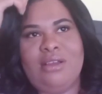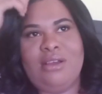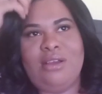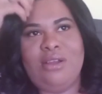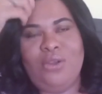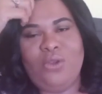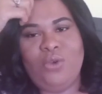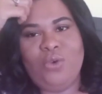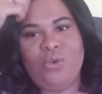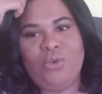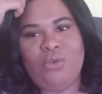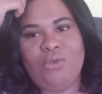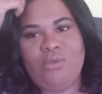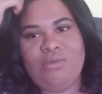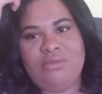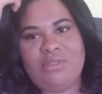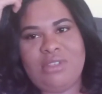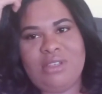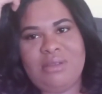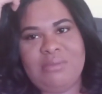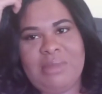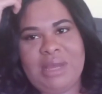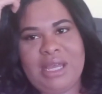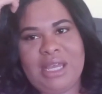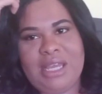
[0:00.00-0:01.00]
glued
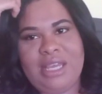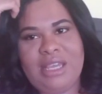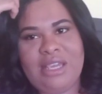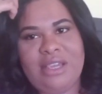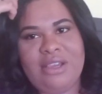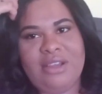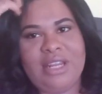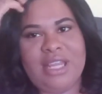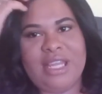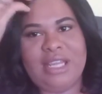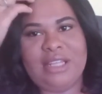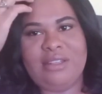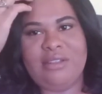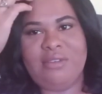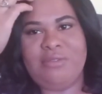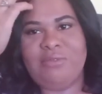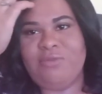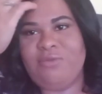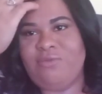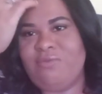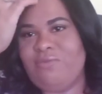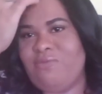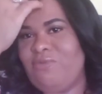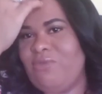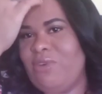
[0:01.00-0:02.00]
to my hair, like the
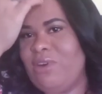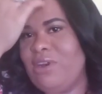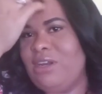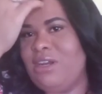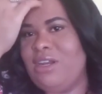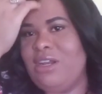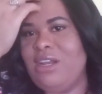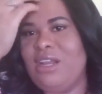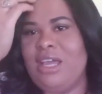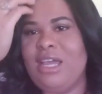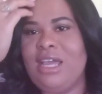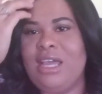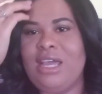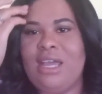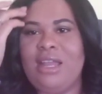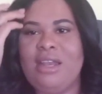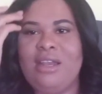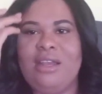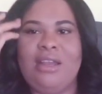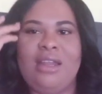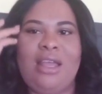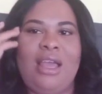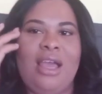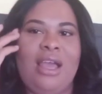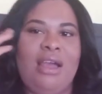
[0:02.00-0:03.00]
front of the
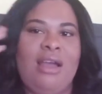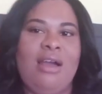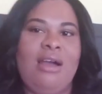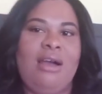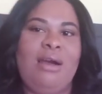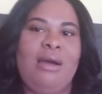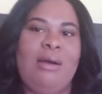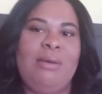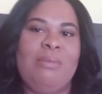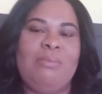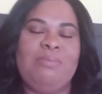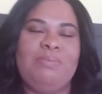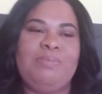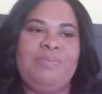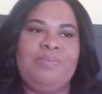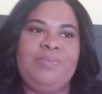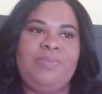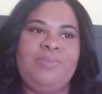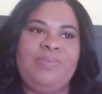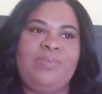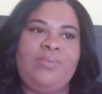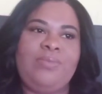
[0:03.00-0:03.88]
line,